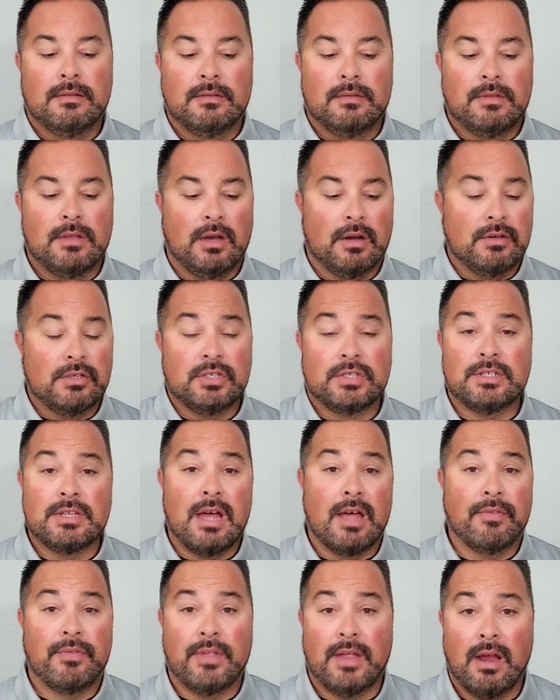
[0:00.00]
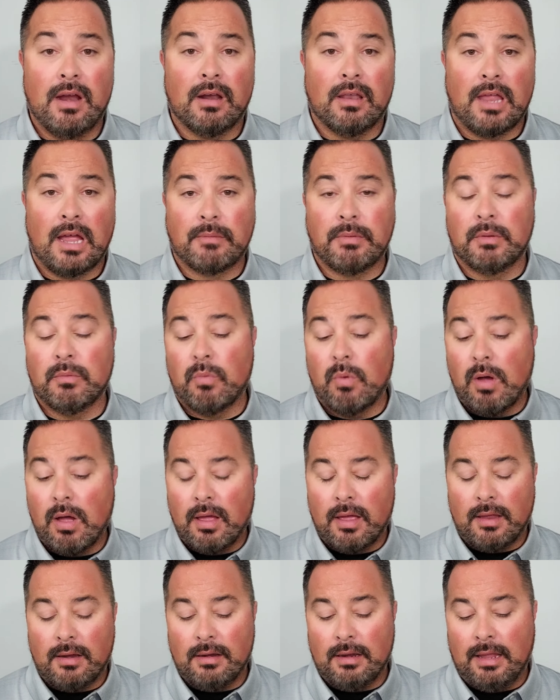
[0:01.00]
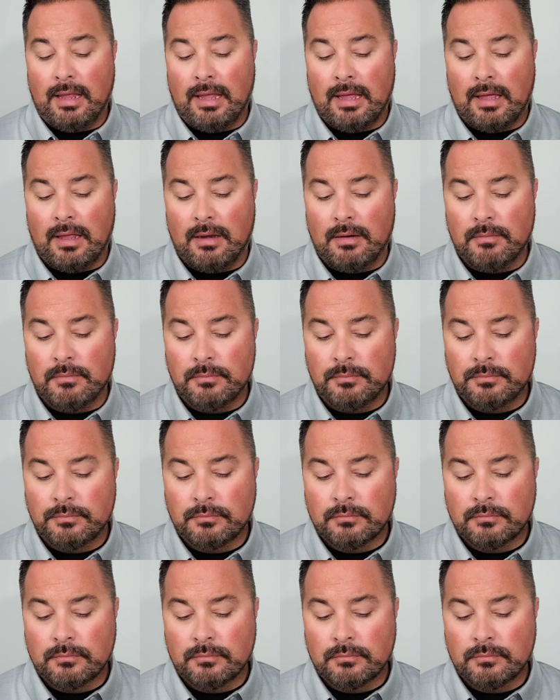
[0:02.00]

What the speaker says: they're just not there like we want. And